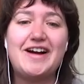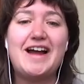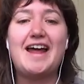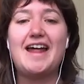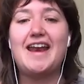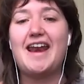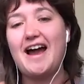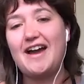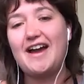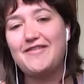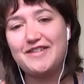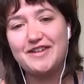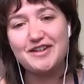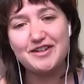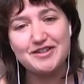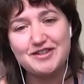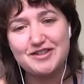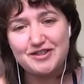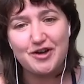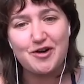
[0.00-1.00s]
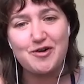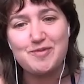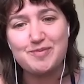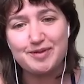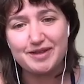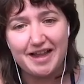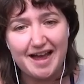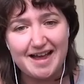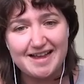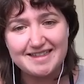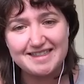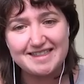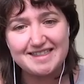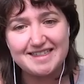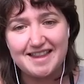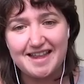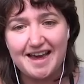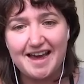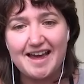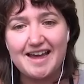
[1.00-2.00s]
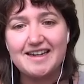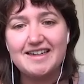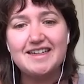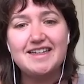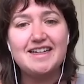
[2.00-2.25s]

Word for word: And I feel so blessed that,